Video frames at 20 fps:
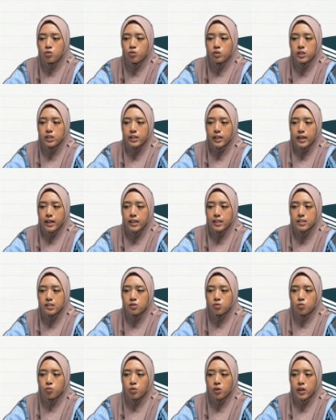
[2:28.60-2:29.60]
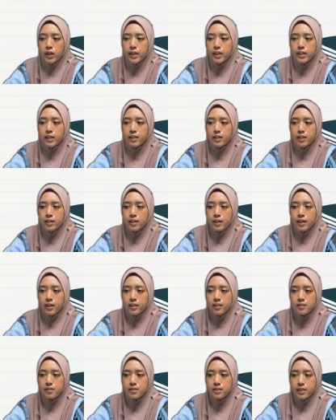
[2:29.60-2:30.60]
We simplify the value
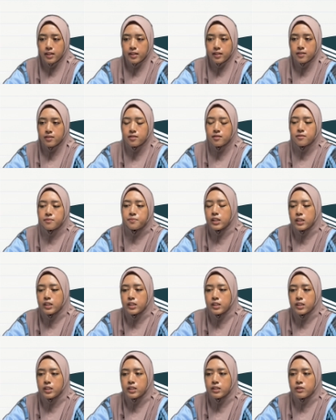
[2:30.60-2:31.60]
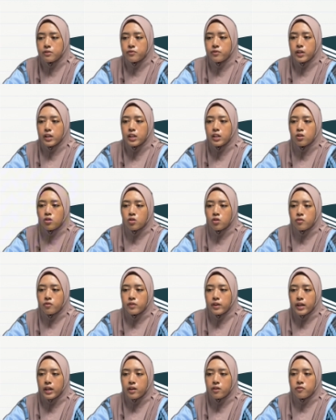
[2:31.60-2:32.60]
into the x,
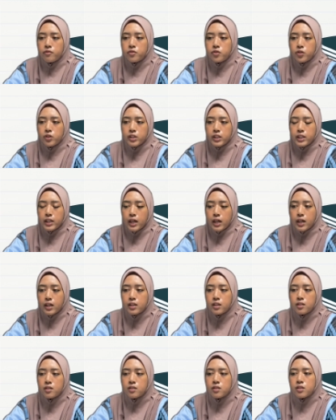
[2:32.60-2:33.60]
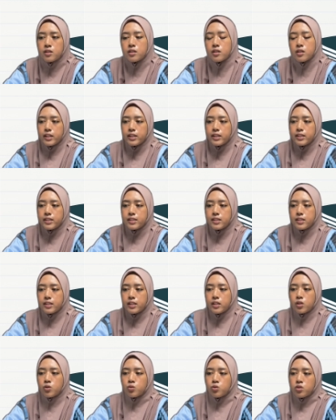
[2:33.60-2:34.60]
y, and z.
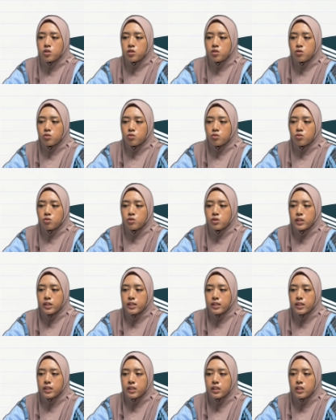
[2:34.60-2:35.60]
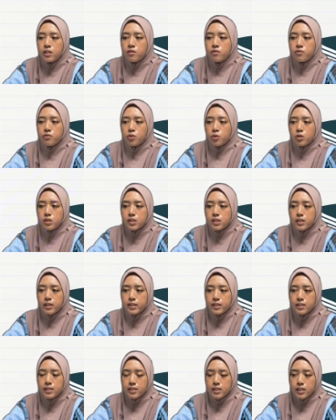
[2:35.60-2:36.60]
The value of f dot dr
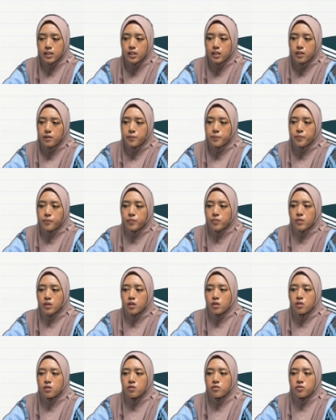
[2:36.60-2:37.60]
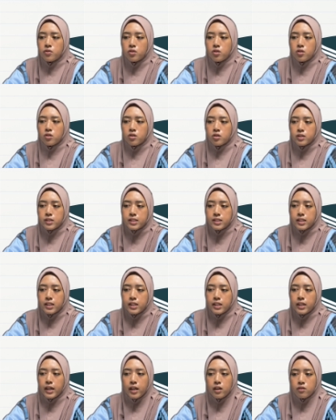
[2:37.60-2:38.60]
is equal to
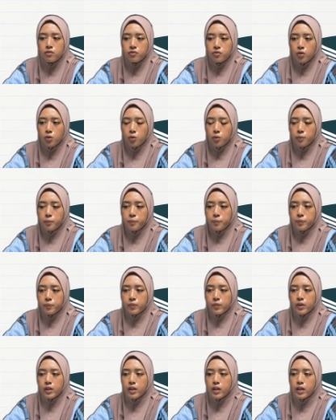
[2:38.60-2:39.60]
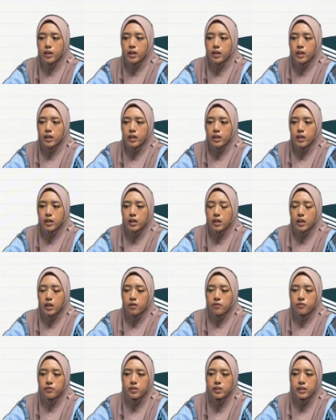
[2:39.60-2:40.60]
negative 4 sin t,
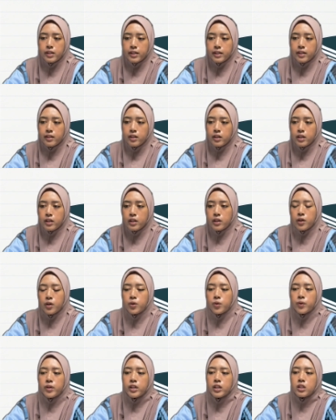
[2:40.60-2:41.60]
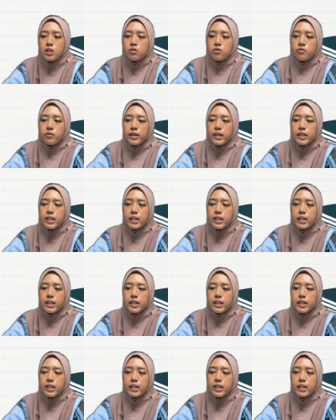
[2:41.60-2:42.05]
4 cos t, and 4.